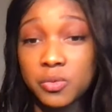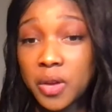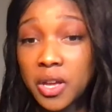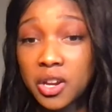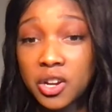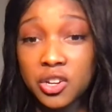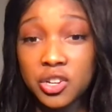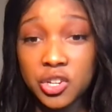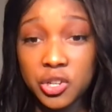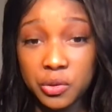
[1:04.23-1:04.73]
way
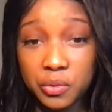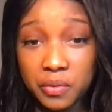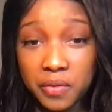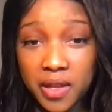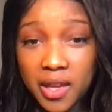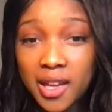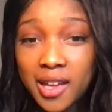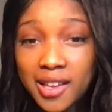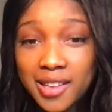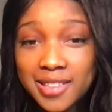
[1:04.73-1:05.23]
to do
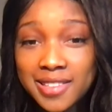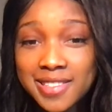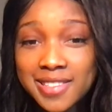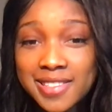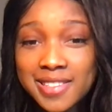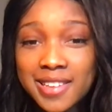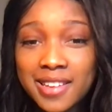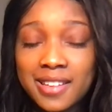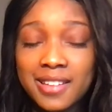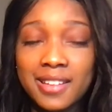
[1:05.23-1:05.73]

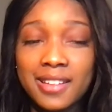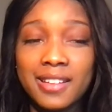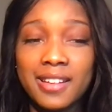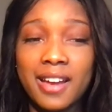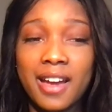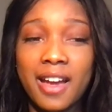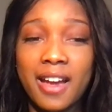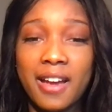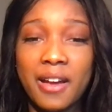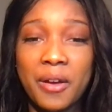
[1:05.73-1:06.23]
things.
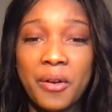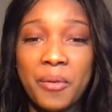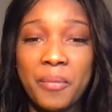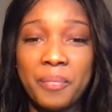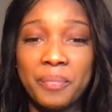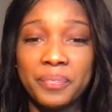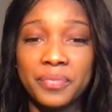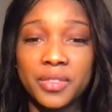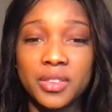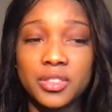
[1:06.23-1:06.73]

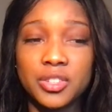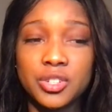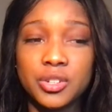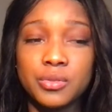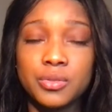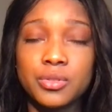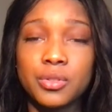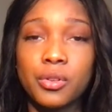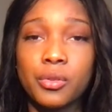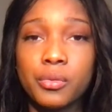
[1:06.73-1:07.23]
And she
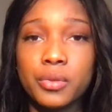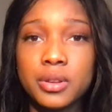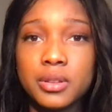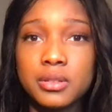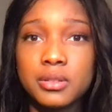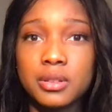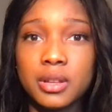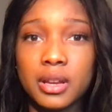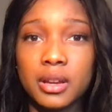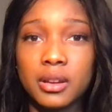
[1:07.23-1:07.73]
was
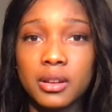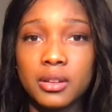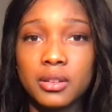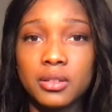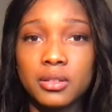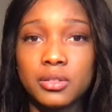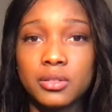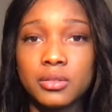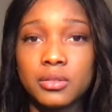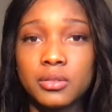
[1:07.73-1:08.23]
always
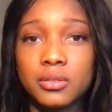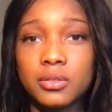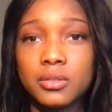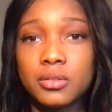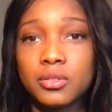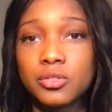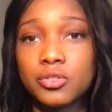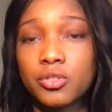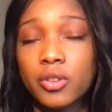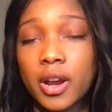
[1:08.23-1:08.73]

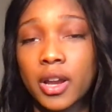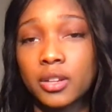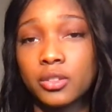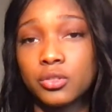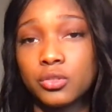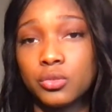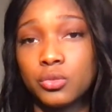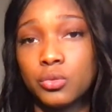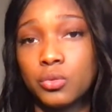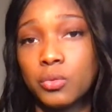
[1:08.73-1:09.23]
trying
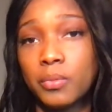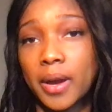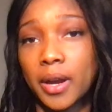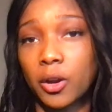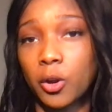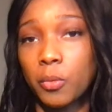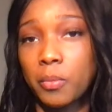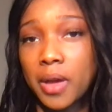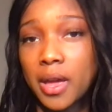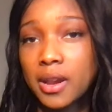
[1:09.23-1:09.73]
to
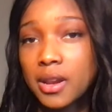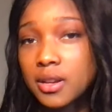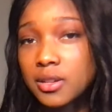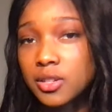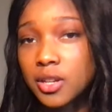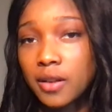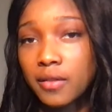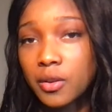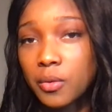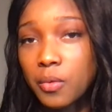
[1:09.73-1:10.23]
micromanage
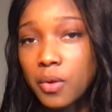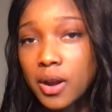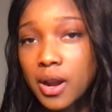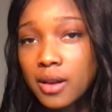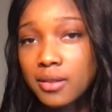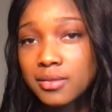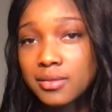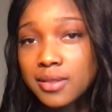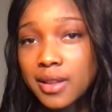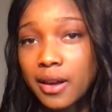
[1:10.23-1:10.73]
everyone
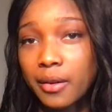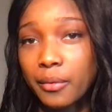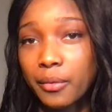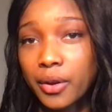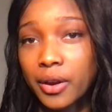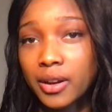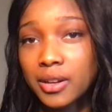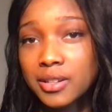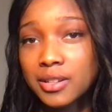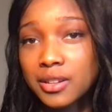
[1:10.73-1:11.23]
else that
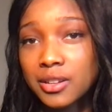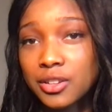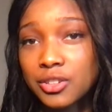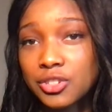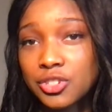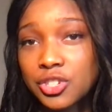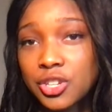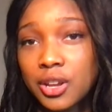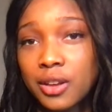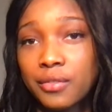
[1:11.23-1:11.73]
worked a
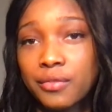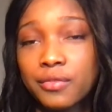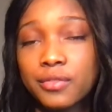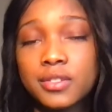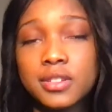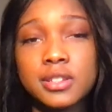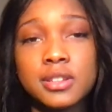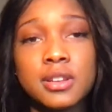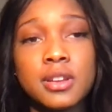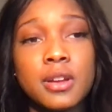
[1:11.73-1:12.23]

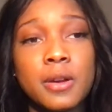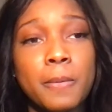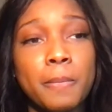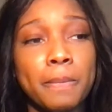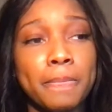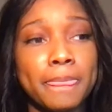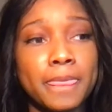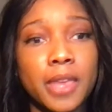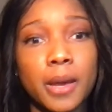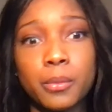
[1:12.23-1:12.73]
shift,
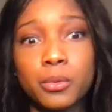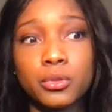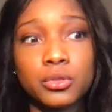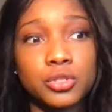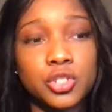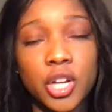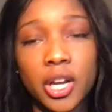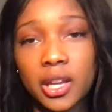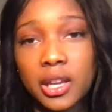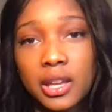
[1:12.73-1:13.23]
double
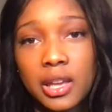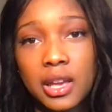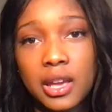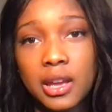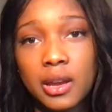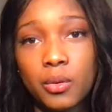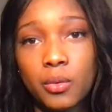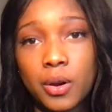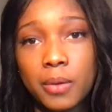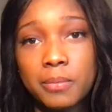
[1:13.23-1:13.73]

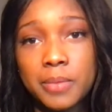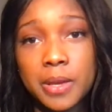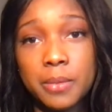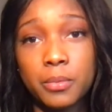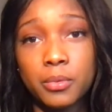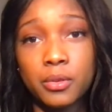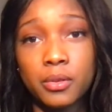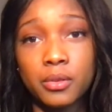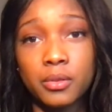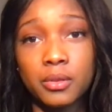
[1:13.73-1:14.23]
checking what
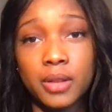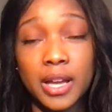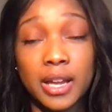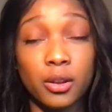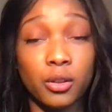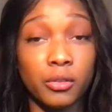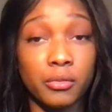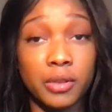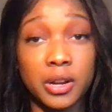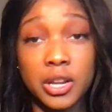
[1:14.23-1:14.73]
people had
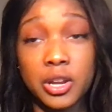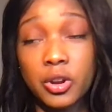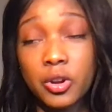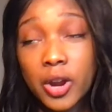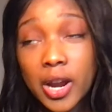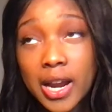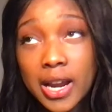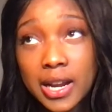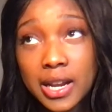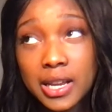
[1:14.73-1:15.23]
already
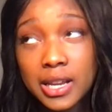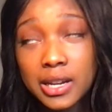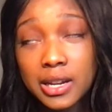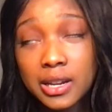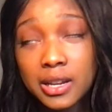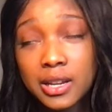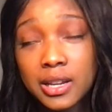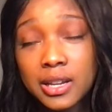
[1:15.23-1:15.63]
graded,